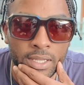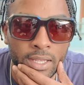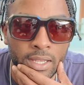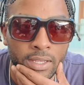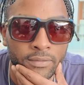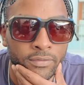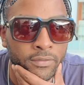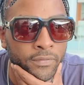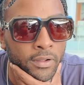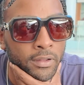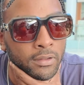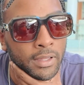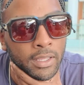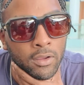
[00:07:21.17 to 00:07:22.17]
Yeah, if you
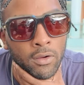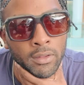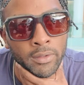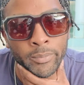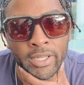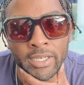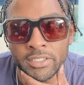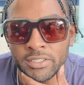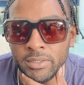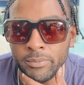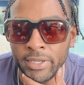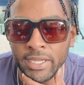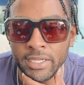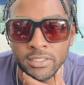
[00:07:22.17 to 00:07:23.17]
follow like all the Medellin
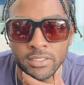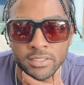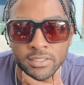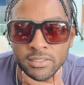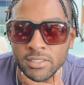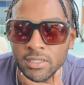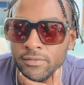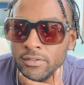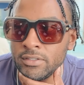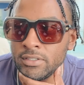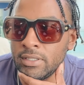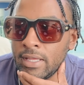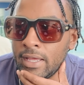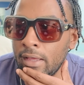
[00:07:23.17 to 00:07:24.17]
pages and stuff, you
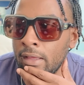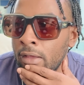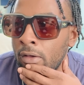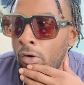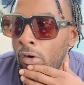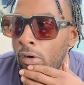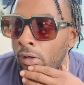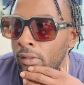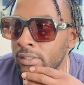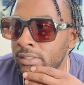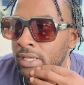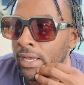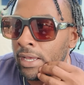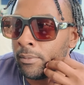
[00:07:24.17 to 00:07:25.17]
see that all the
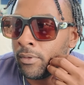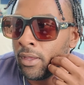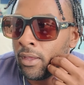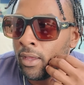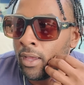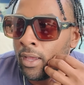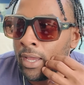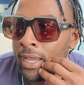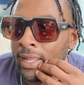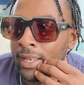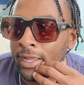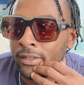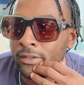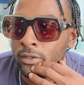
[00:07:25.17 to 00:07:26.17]
time.
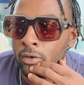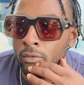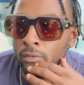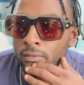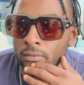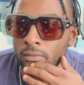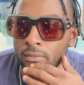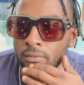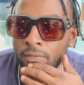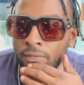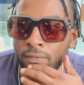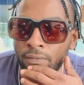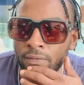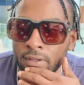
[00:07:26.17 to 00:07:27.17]
And I don't
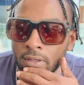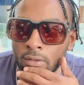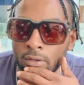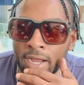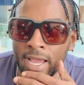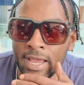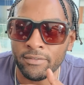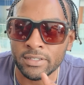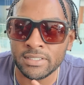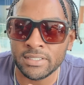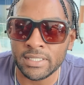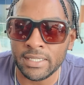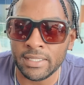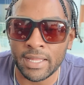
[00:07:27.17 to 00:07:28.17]
feel, or I haven't
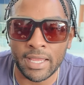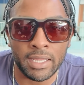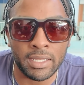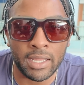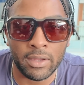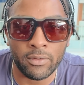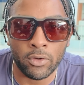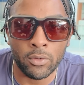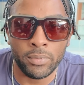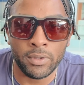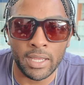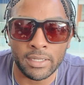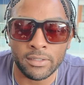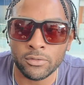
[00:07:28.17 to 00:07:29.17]
seen that in
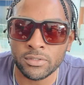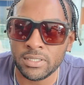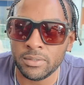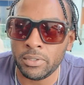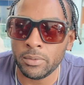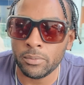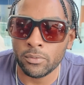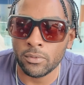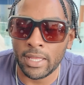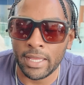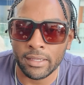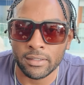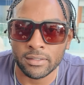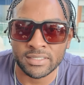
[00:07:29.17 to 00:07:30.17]
Nairobi. I do see people
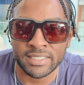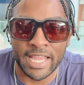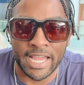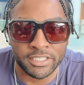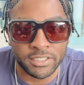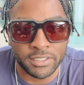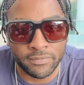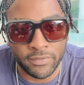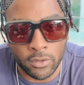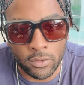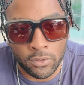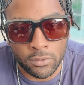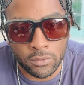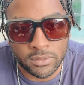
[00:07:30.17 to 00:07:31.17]
like snatching
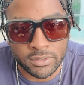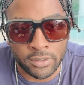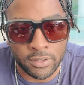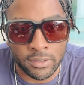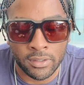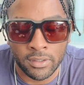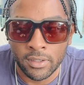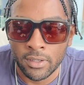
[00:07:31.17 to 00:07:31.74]
phones and